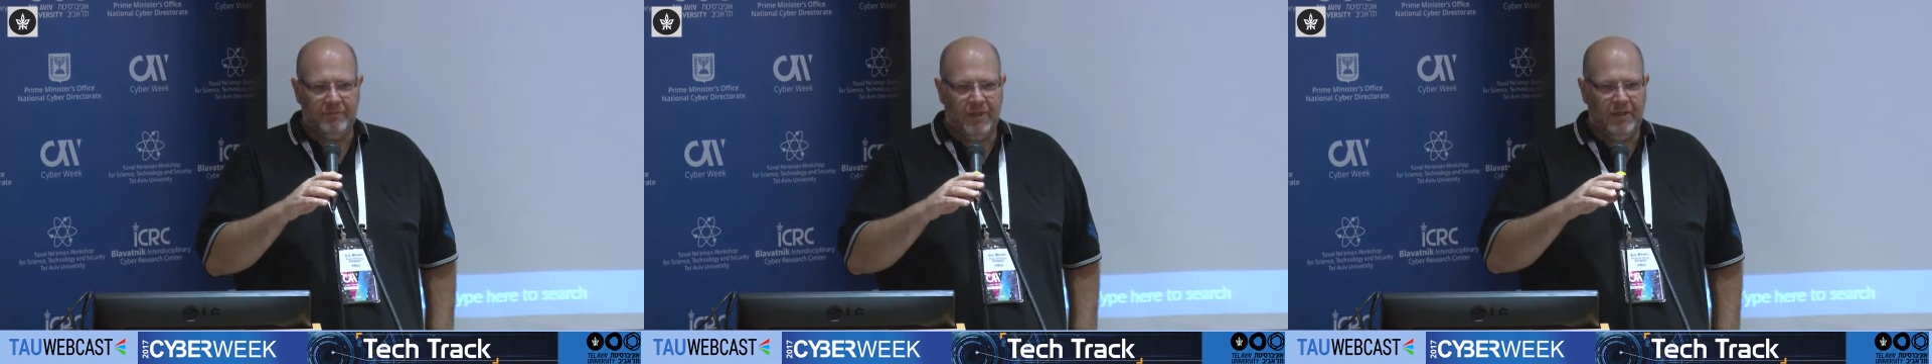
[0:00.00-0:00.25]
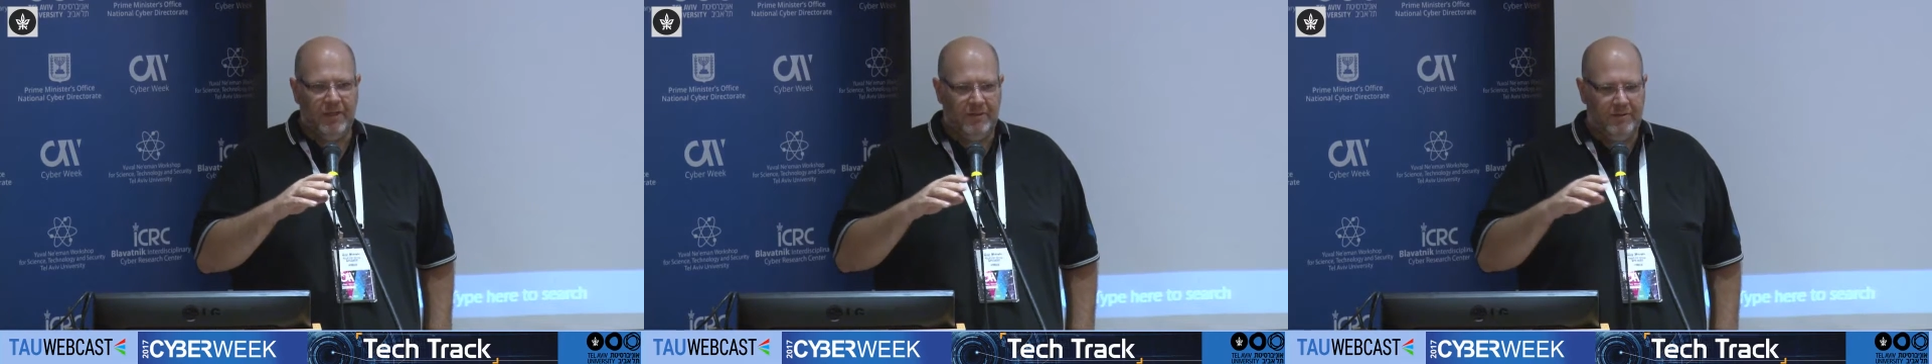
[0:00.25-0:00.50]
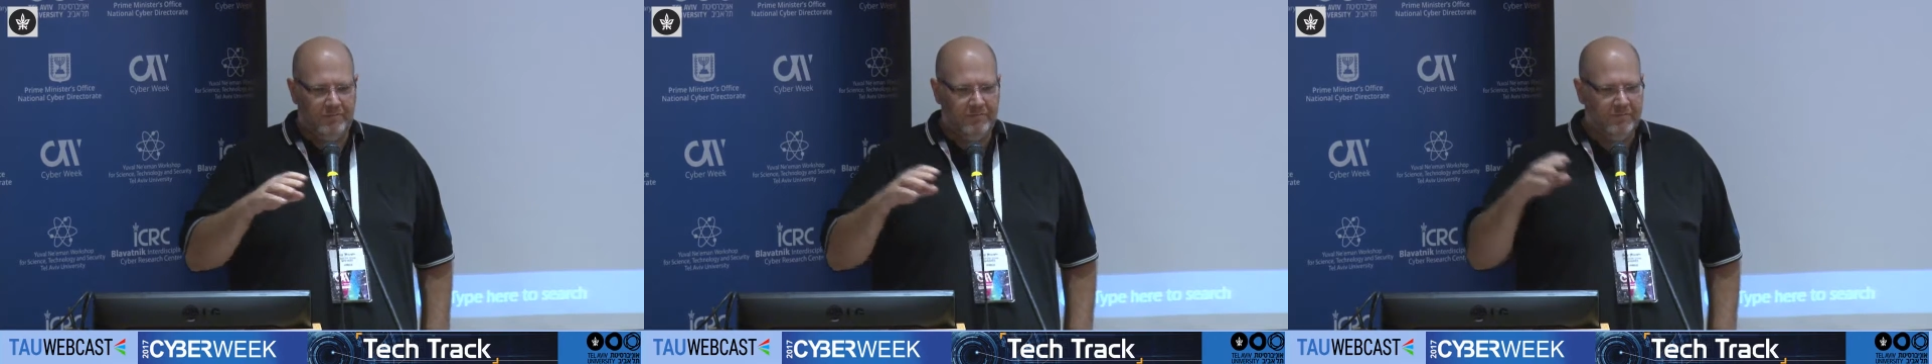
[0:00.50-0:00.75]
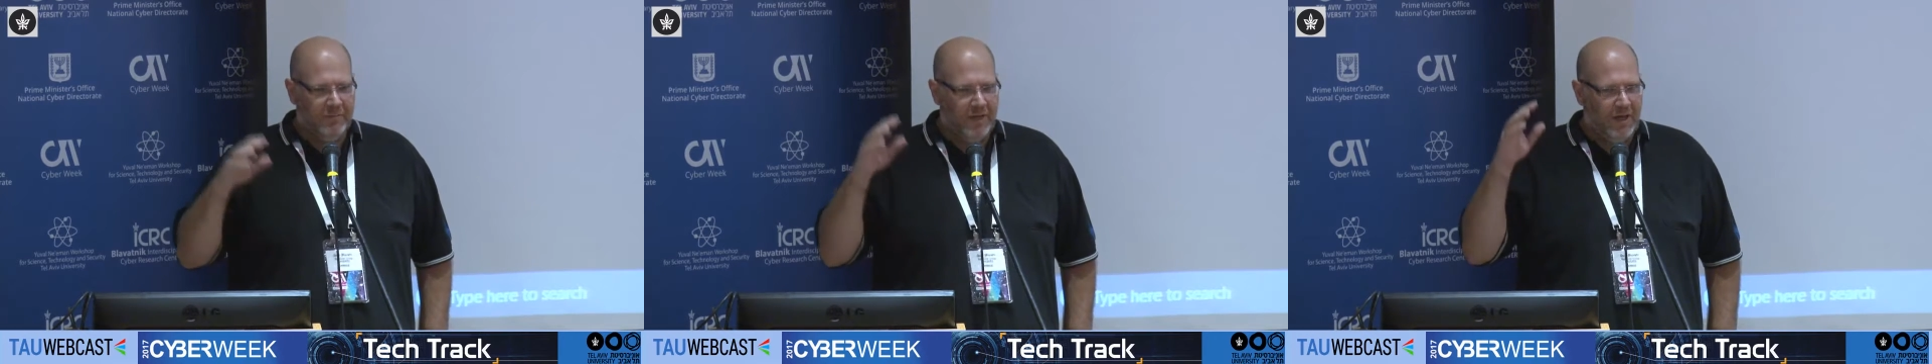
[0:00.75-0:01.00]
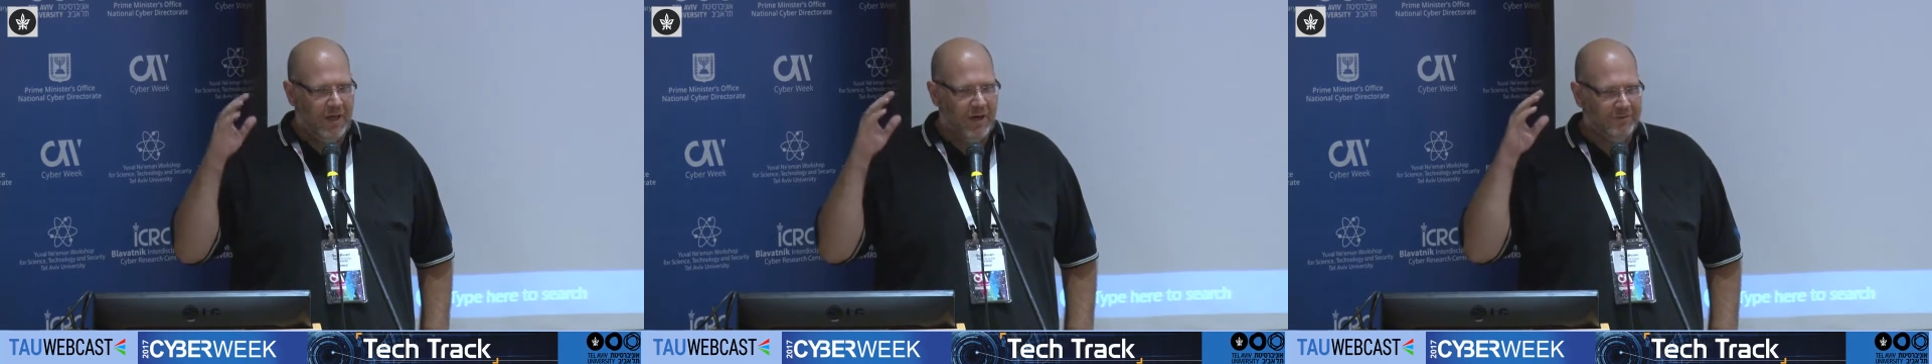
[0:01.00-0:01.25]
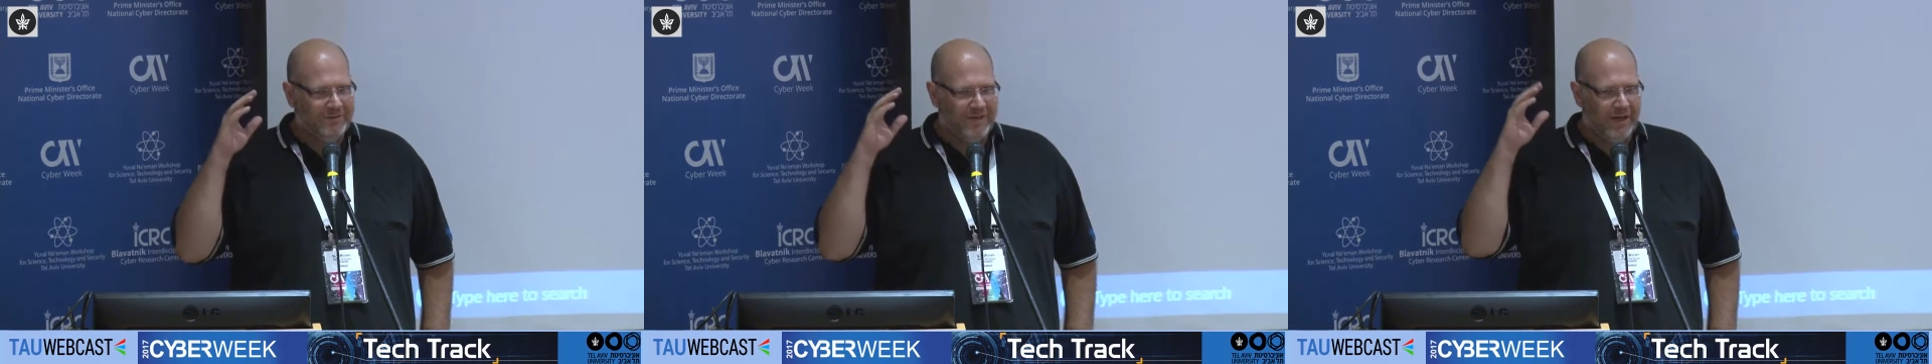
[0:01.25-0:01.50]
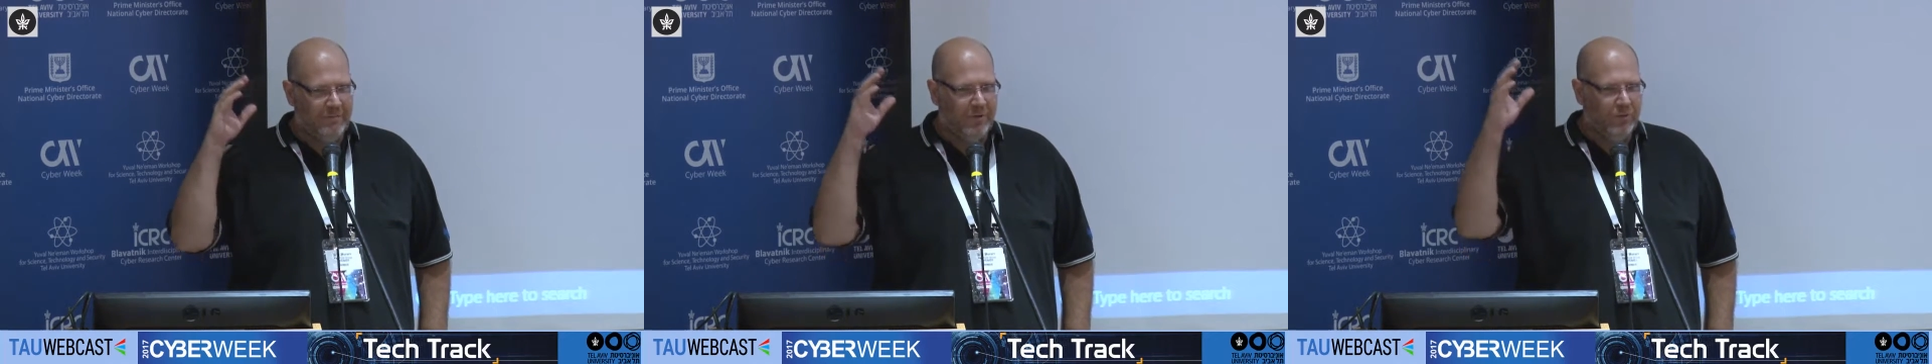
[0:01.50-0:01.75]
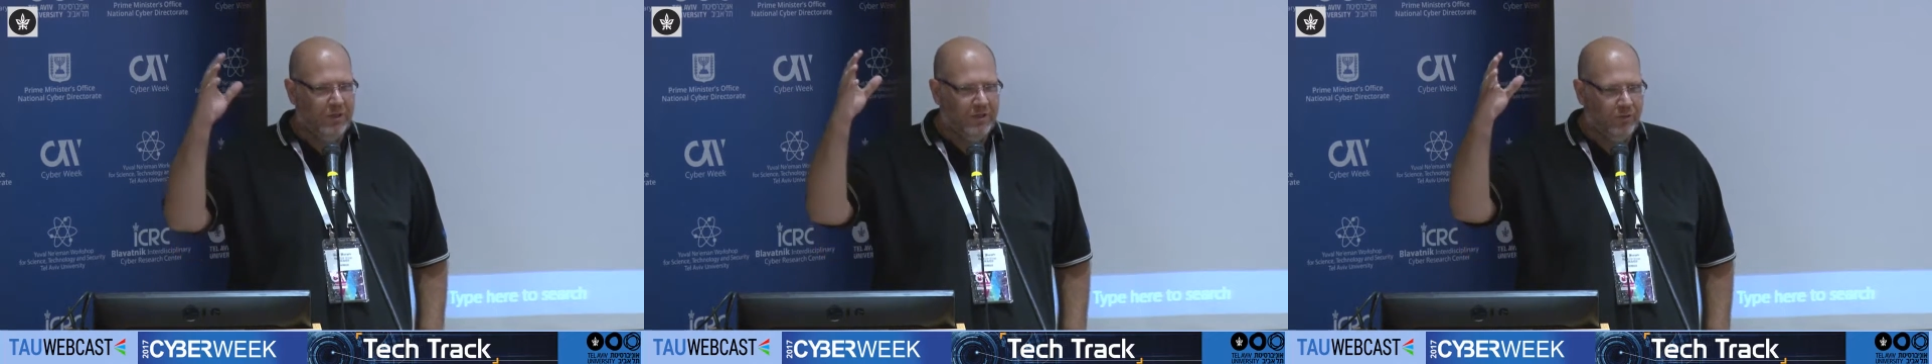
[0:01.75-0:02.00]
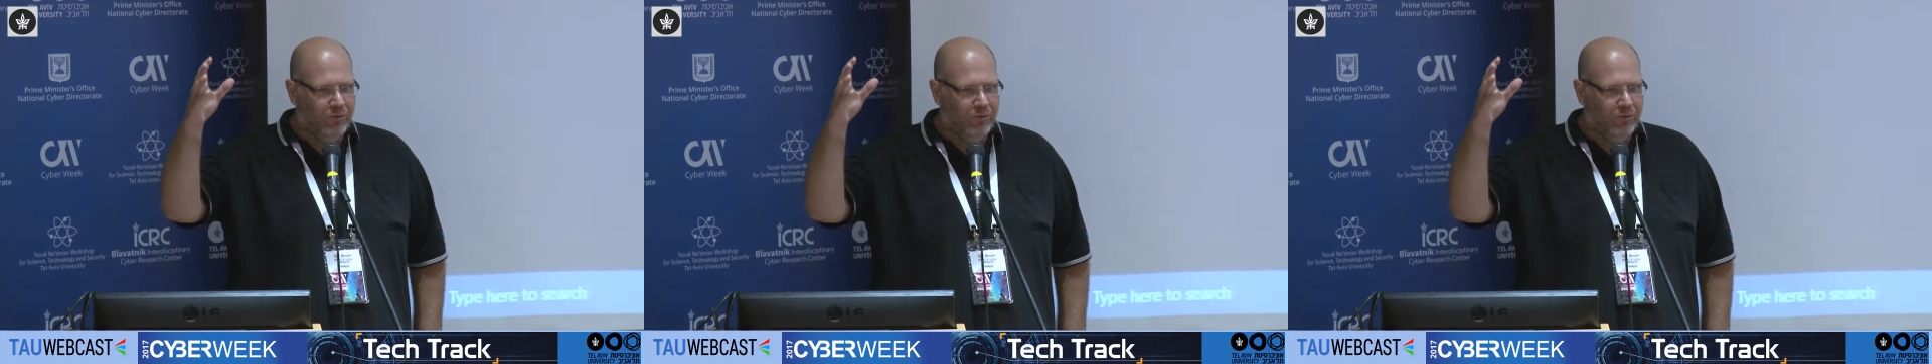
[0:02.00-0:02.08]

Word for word: um, how cyber will